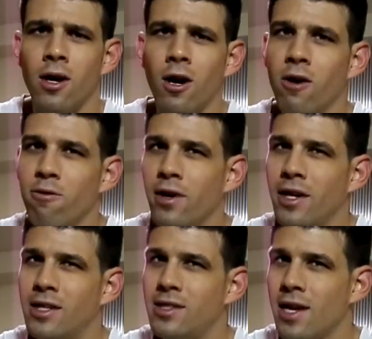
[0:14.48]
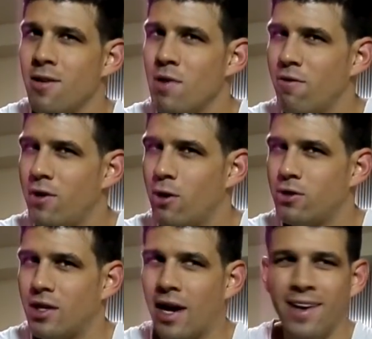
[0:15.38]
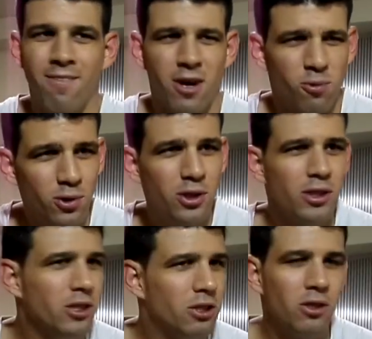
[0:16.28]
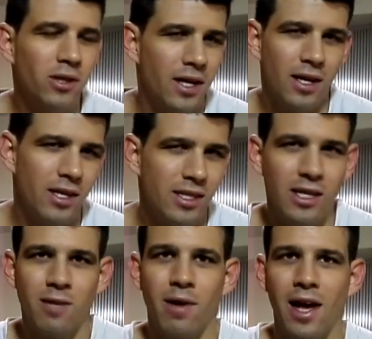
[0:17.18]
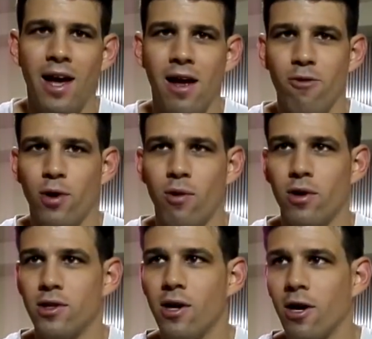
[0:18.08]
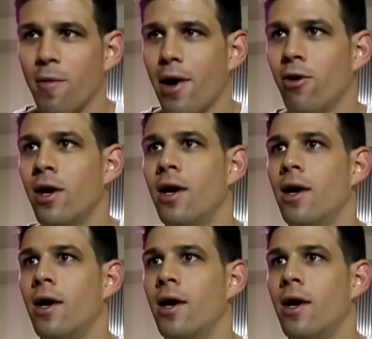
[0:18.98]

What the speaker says: Often I intend to make videos at night, and I've got a really good idea in my head of what I want to talk about.